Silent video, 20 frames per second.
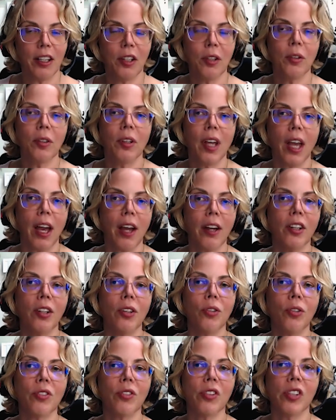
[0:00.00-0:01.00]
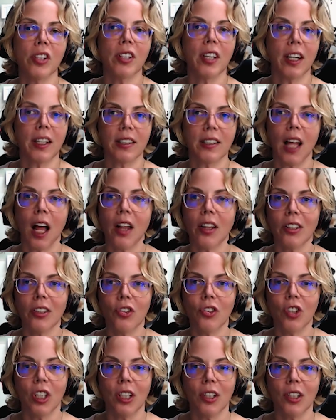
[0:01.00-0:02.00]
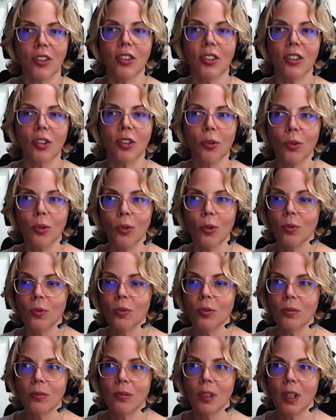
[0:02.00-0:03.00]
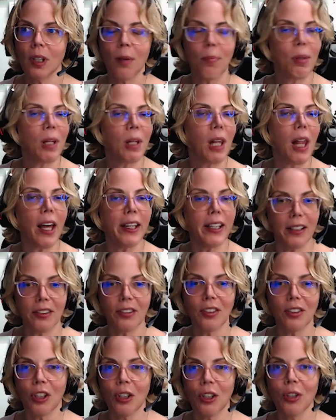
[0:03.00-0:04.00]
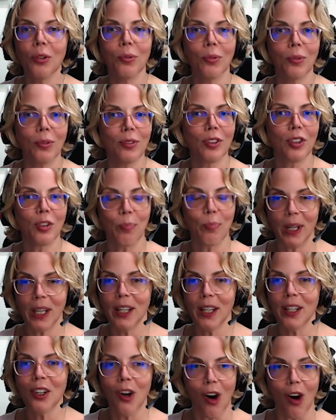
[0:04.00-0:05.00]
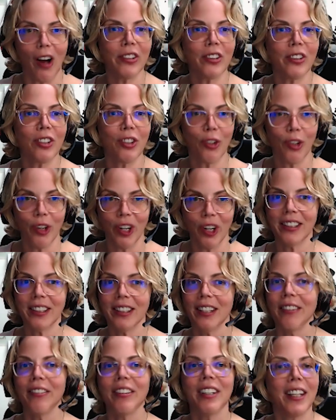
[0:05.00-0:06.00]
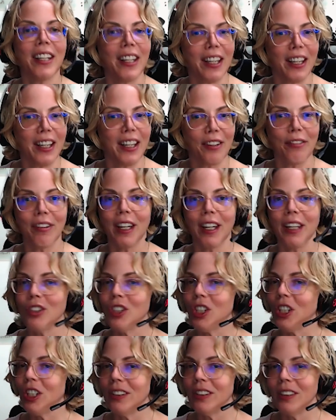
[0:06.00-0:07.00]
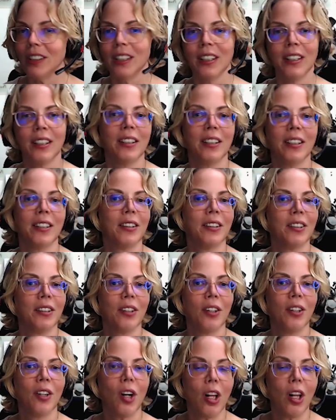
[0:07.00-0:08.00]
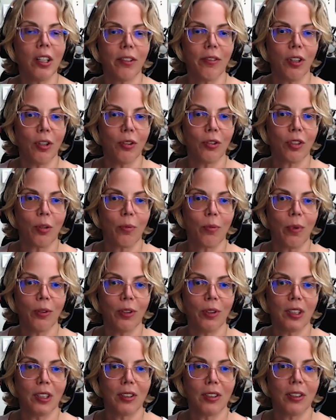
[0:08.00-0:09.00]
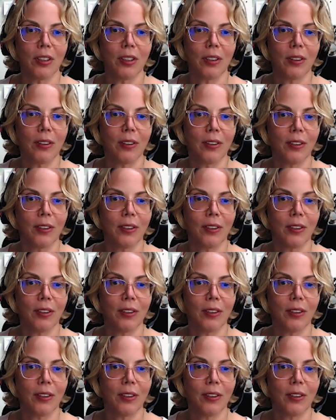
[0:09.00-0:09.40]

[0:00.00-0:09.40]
How do you use the technology to apply it to speed, cost, creativity, innovation, all of those components?